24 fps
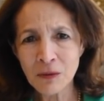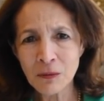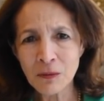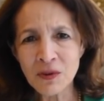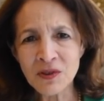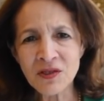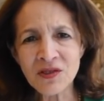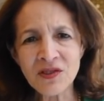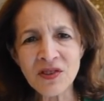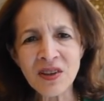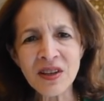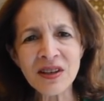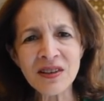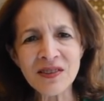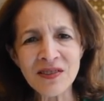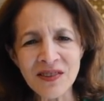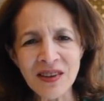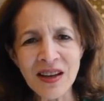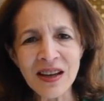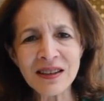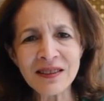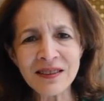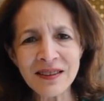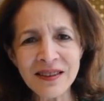which did
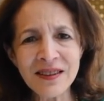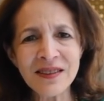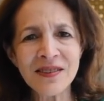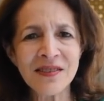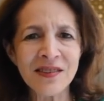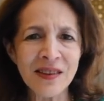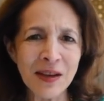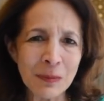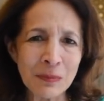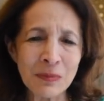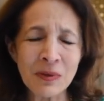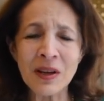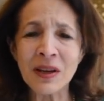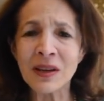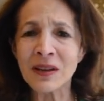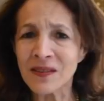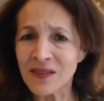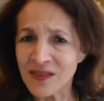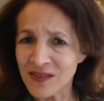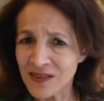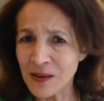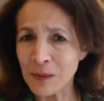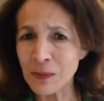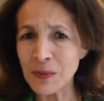exactly the same thing
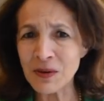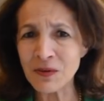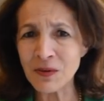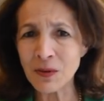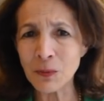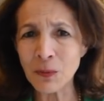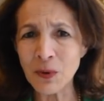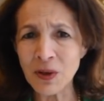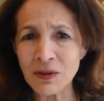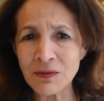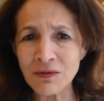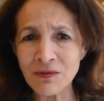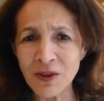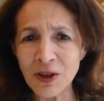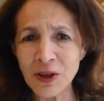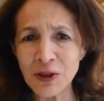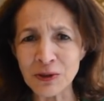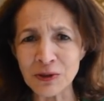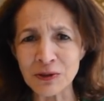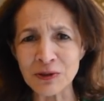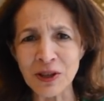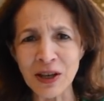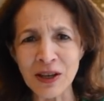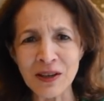and some even went
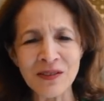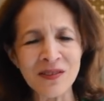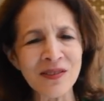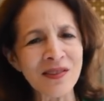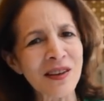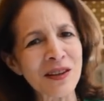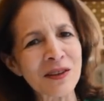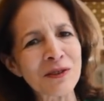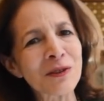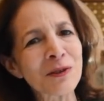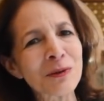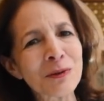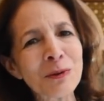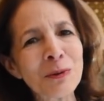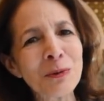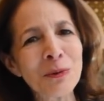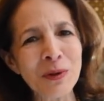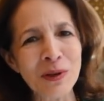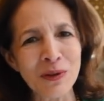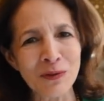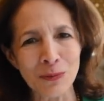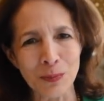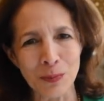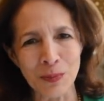further, like Senator
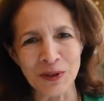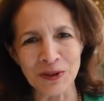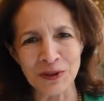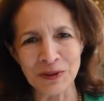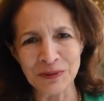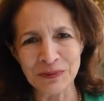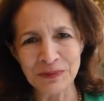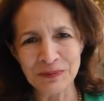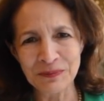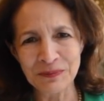Looney's bill.